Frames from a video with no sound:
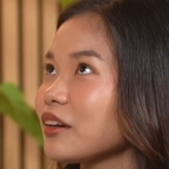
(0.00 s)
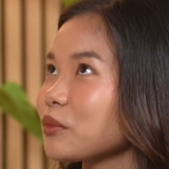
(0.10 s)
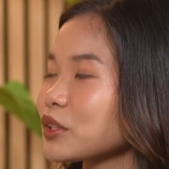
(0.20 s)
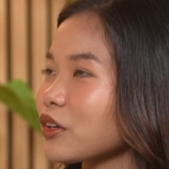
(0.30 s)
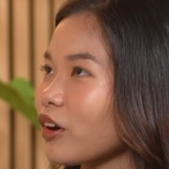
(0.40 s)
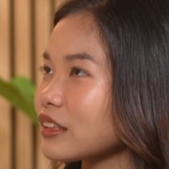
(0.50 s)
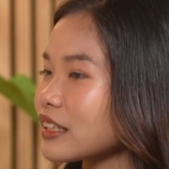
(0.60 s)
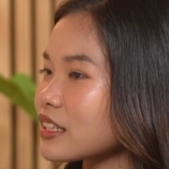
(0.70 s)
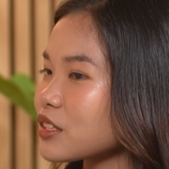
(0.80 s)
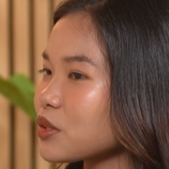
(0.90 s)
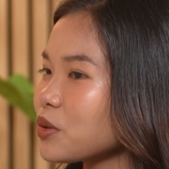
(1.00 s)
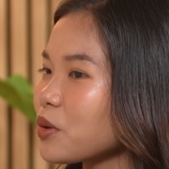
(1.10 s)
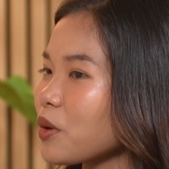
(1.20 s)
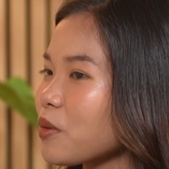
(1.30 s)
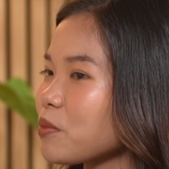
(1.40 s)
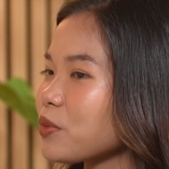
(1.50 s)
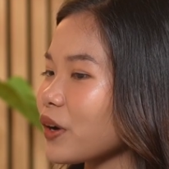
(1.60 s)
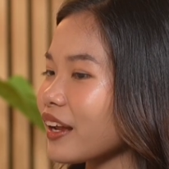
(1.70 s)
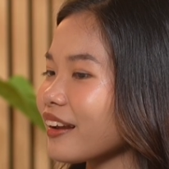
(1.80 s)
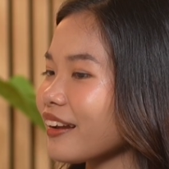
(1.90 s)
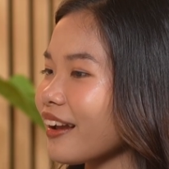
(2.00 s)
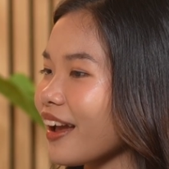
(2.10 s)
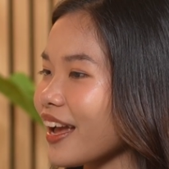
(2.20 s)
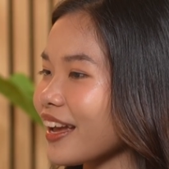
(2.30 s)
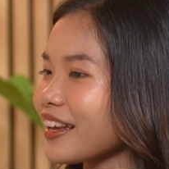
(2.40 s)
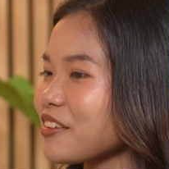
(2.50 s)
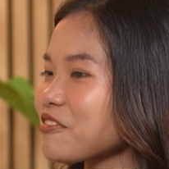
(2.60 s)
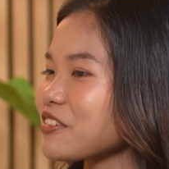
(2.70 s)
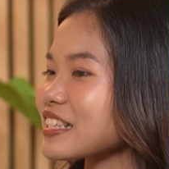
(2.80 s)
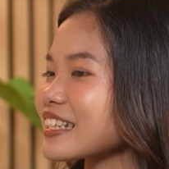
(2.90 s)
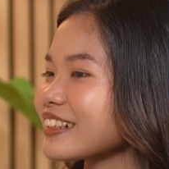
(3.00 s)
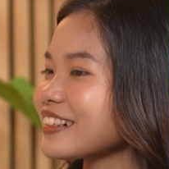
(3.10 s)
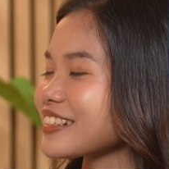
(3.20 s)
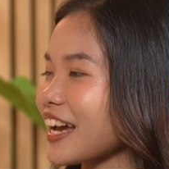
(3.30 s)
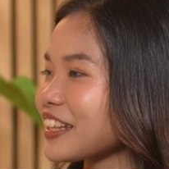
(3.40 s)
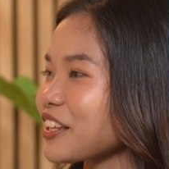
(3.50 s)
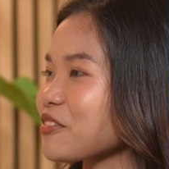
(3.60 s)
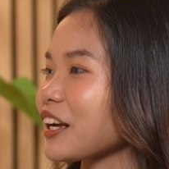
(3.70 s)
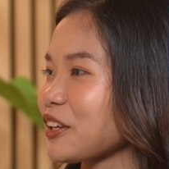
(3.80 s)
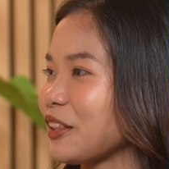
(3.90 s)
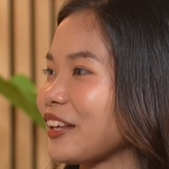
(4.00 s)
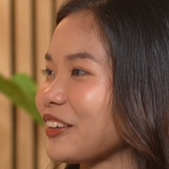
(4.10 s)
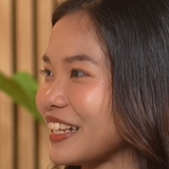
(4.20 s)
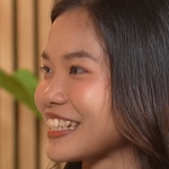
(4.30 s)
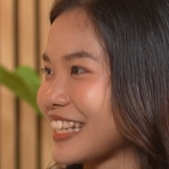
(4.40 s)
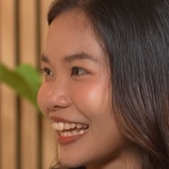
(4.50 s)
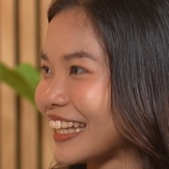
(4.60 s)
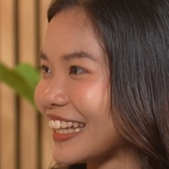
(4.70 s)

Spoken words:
what do you call this? To bring a physical scientific calculator instead.